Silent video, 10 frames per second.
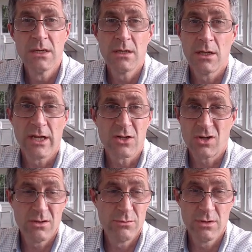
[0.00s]
An
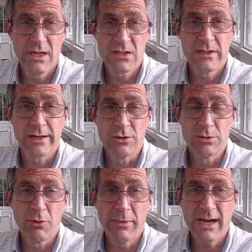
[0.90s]
electron really has
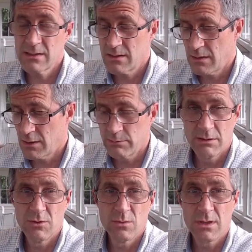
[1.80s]
negligible masses a little bit,
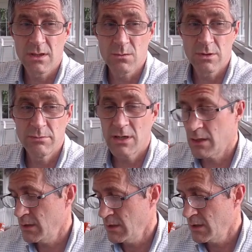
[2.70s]
but we're not going to worry about
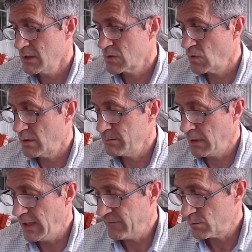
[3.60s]
it. So I'm
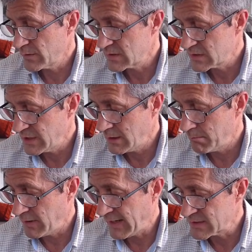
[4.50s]
left with the same
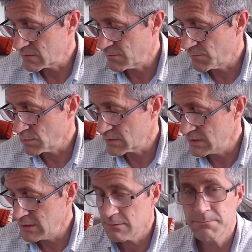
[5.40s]
mass of
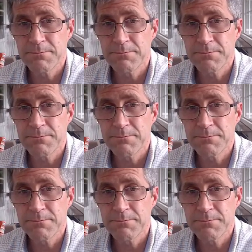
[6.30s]
14.